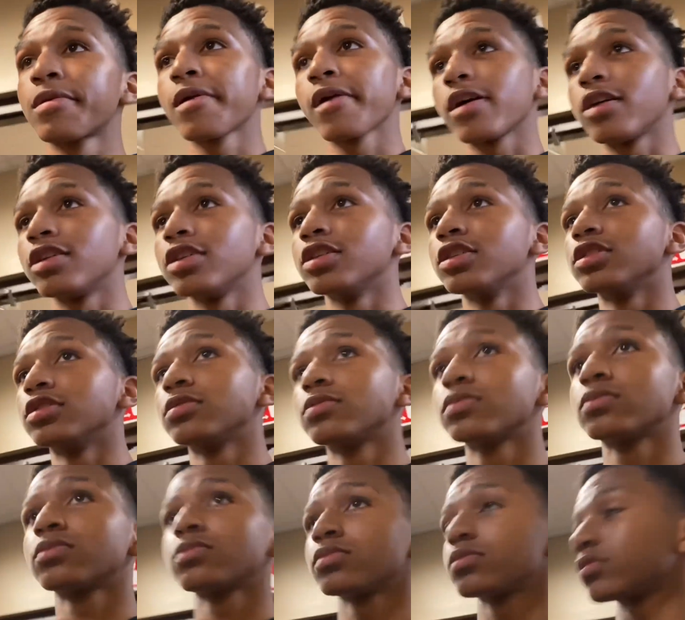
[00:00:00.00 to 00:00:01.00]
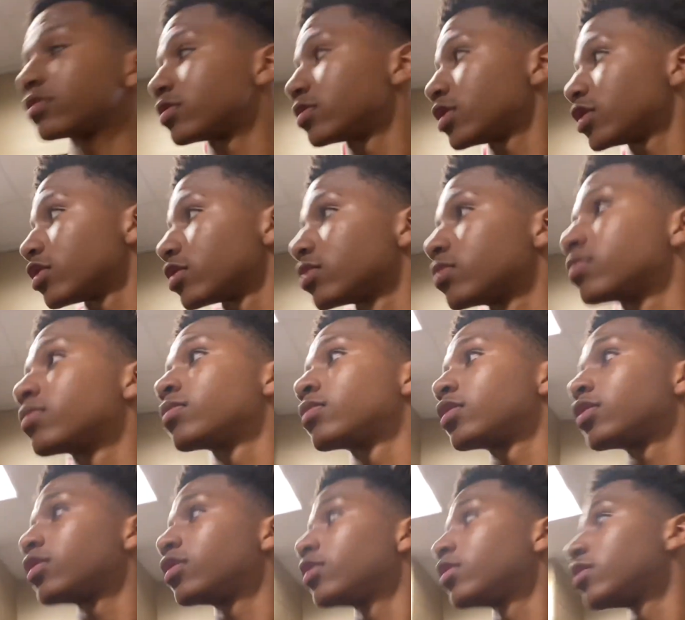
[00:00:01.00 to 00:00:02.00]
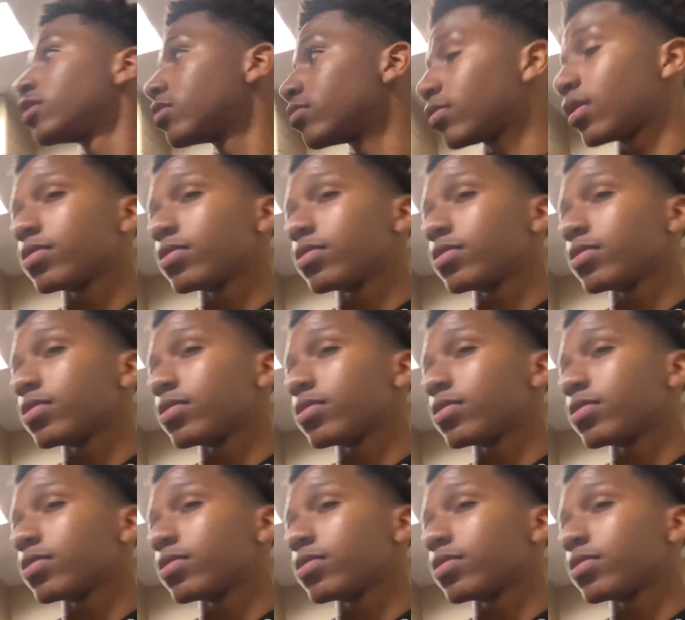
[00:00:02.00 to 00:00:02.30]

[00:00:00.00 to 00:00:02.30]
She uh, gave it to you? Uh, yeah.